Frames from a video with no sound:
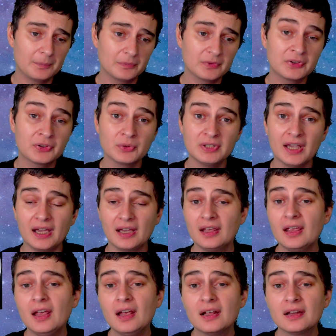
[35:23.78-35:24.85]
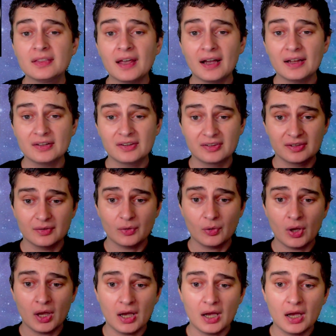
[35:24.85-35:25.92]
So yeah, that's
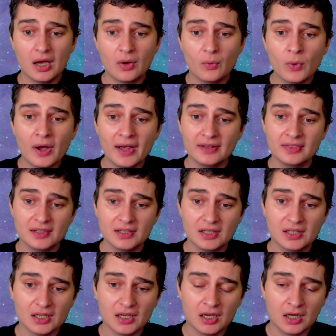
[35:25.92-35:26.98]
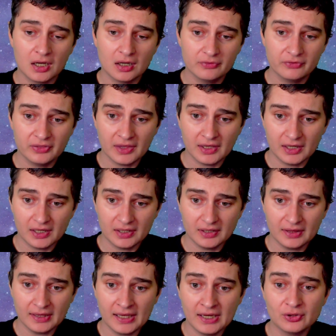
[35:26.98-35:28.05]
what I think of the
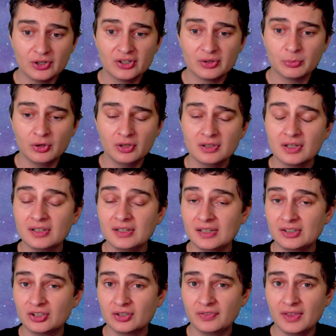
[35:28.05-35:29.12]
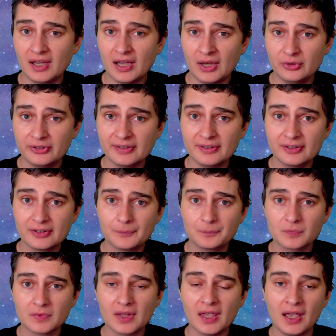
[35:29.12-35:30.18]
Aries moon in each of their houses.
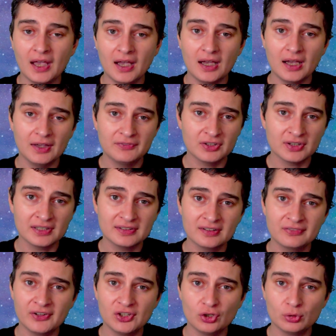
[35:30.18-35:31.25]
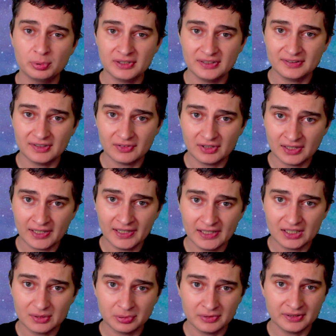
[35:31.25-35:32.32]
If you like this video, please leave a
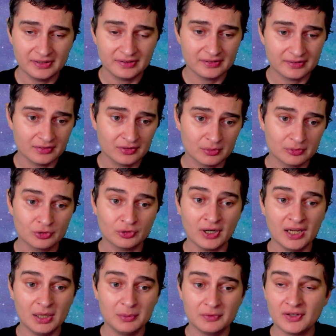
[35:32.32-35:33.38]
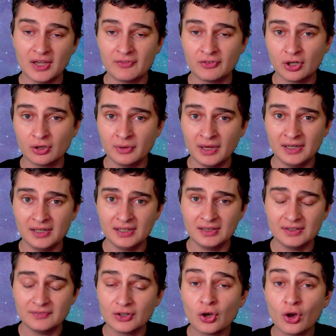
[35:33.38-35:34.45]
like, please subscribe if you haven't already,
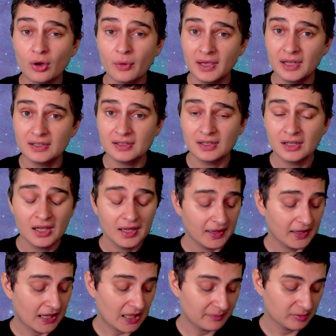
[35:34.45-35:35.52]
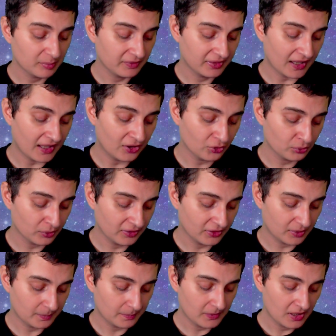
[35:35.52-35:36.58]
leave a comment, helps me with the
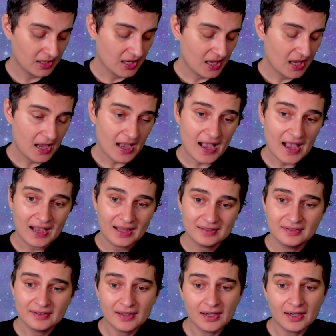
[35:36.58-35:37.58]
algorithm. And